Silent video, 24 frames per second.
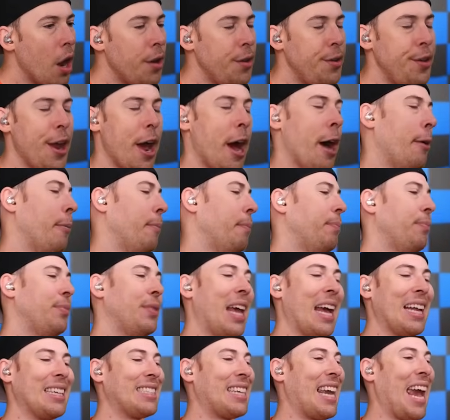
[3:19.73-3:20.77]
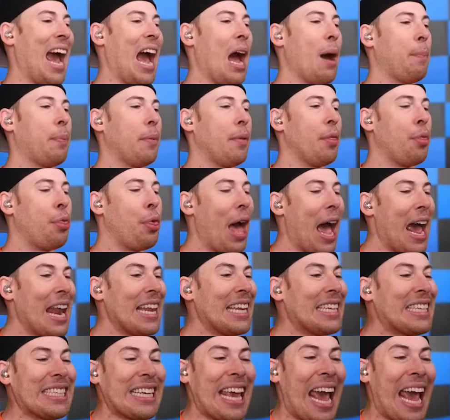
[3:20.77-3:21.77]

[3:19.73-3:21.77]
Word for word: No, that's cap. That is